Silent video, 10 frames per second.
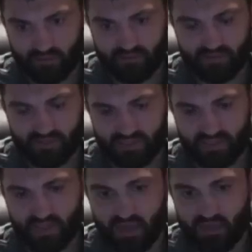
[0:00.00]
this
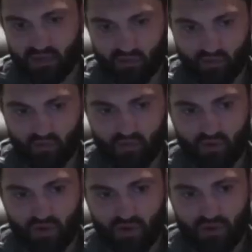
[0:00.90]
is guy who
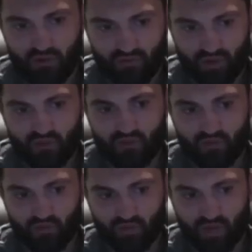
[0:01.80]
tried
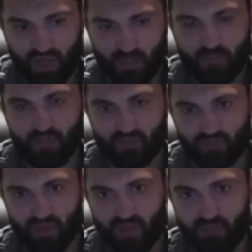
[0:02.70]
to help me to
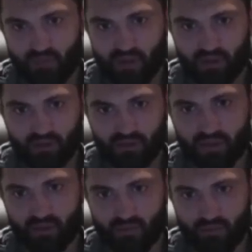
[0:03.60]
climb back on the
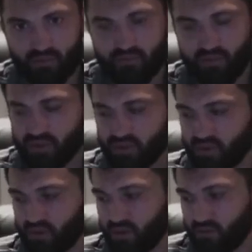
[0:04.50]
top and
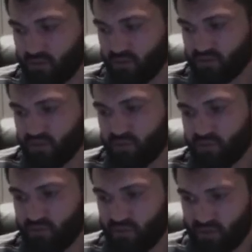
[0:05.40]
be
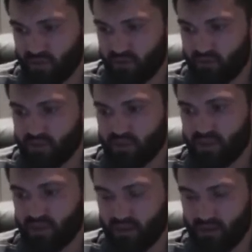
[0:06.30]
champion one
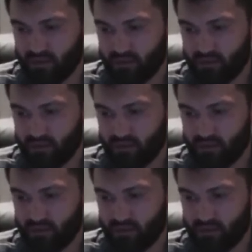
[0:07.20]
day again.